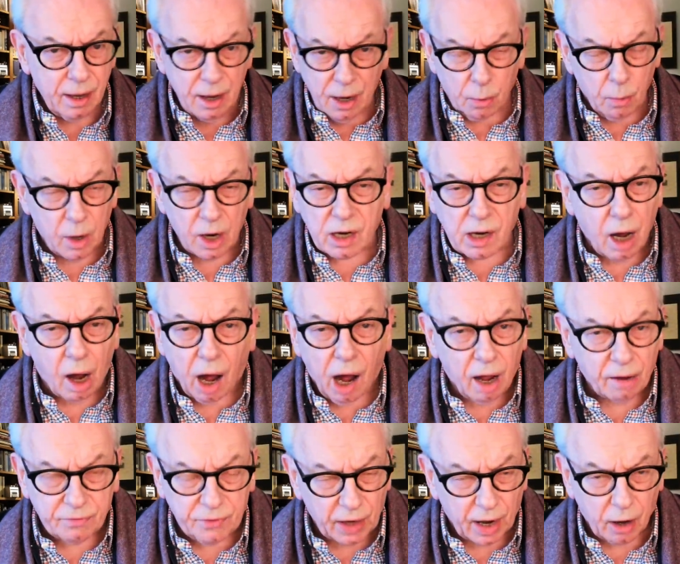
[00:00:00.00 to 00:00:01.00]
were
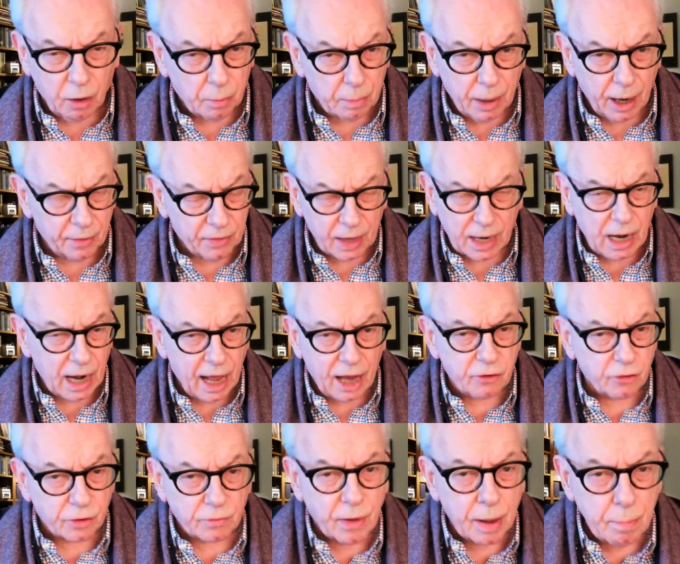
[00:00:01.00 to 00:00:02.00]
carved out by the clash
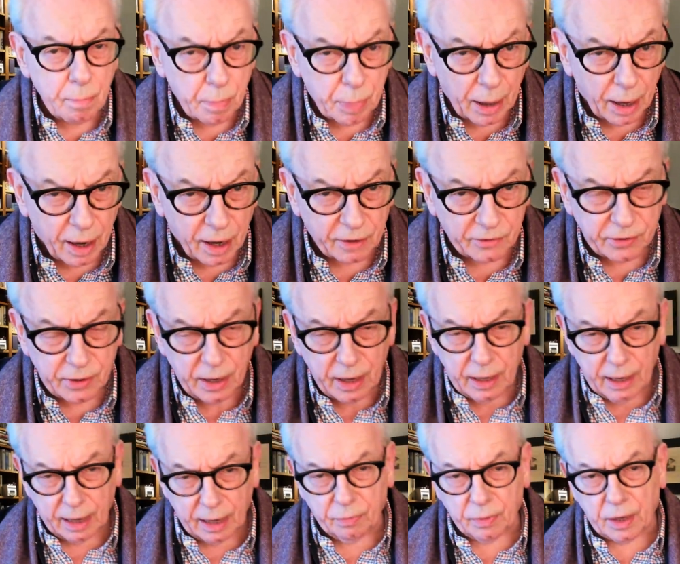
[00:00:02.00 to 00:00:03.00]
of empires
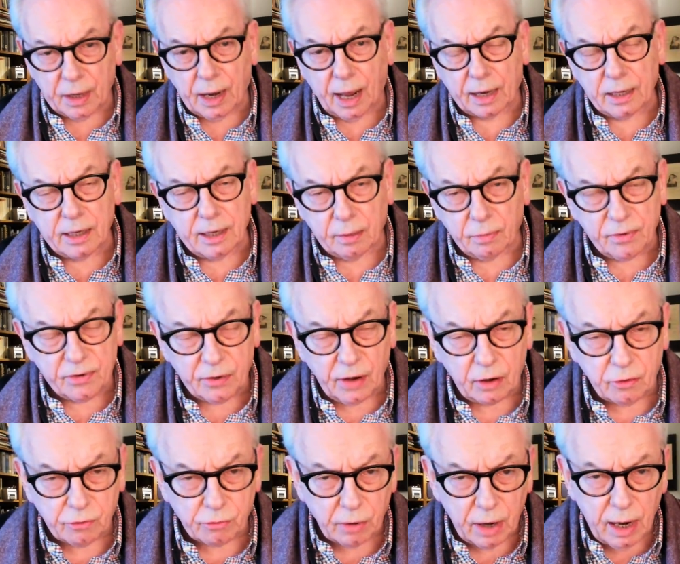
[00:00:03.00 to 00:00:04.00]
in the 19th
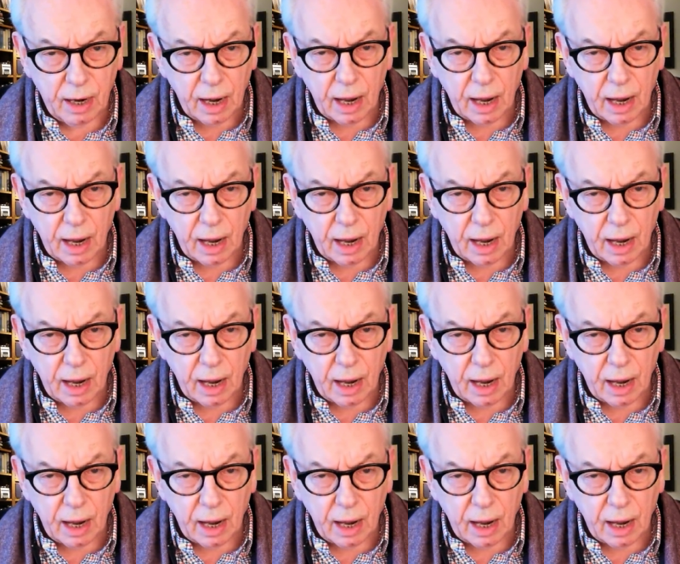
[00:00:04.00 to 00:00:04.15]
century,